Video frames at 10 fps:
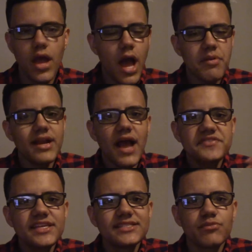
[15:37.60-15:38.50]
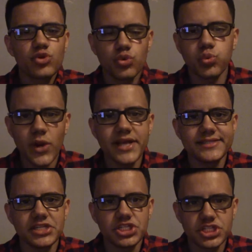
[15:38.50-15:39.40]
I mean, I see some
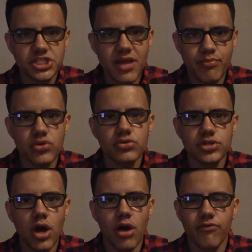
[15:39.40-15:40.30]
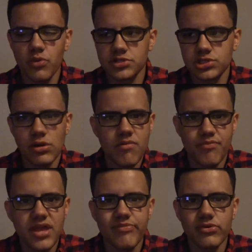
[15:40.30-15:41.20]
crazy shit pulled off with certain
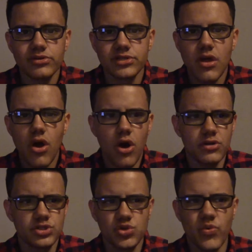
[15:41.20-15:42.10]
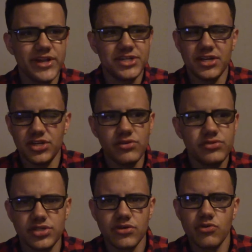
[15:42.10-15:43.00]
peoples on Twitch and
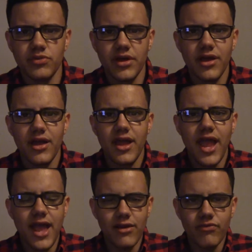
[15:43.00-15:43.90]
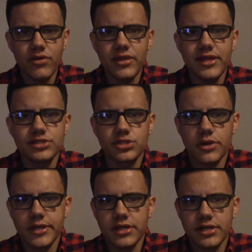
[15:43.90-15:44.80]
YouTube, and it really is
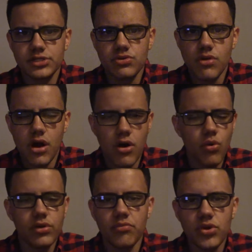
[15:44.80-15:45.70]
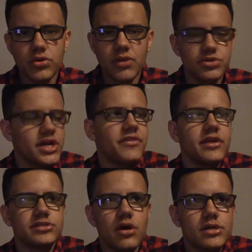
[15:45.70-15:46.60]
turning into a whole community, which I
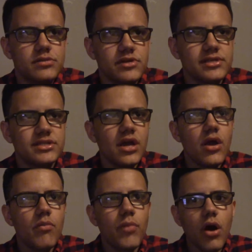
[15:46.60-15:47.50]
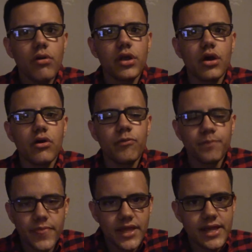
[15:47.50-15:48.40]
think is awesome, because Mario
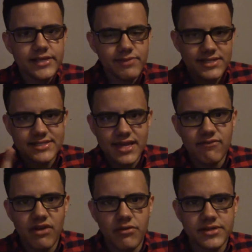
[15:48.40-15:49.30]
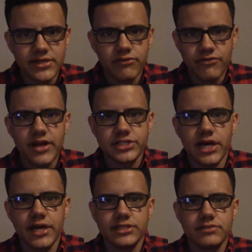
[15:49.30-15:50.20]
is my second favorite Nintendo
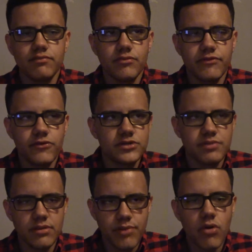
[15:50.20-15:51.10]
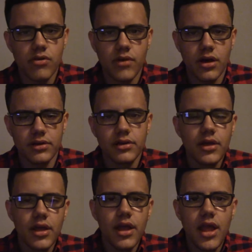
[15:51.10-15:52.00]
franchise, the first being Pokemon,
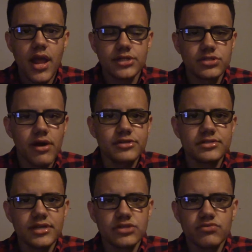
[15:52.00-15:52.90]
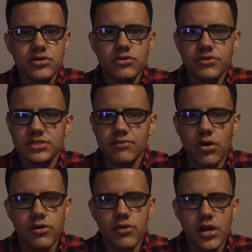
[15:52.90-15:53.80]
and so I just think it's really cool to see
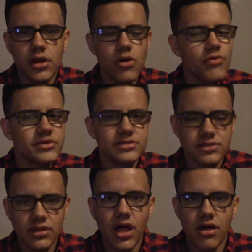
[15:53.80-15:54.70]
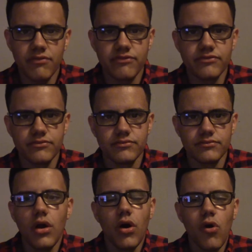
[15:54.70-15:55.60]
Mario getting all this love.
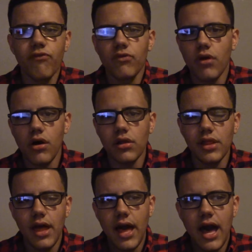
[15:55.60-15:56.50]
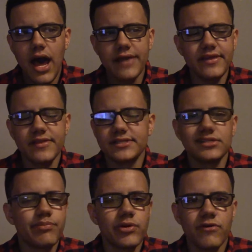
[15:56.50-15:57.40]
Overall, I think this is
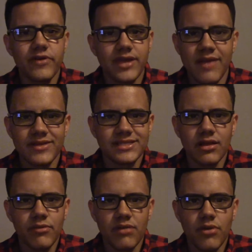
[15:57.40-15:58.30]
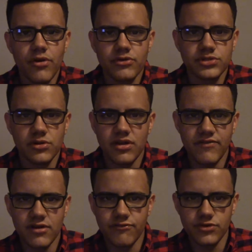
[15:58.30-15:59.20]
the perfect game to celebrate Mario's
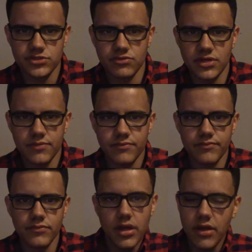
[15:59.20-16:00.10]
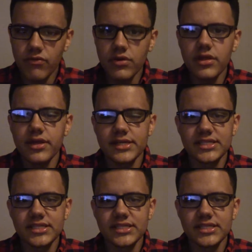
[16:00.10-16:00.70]
30th anniversary. It really is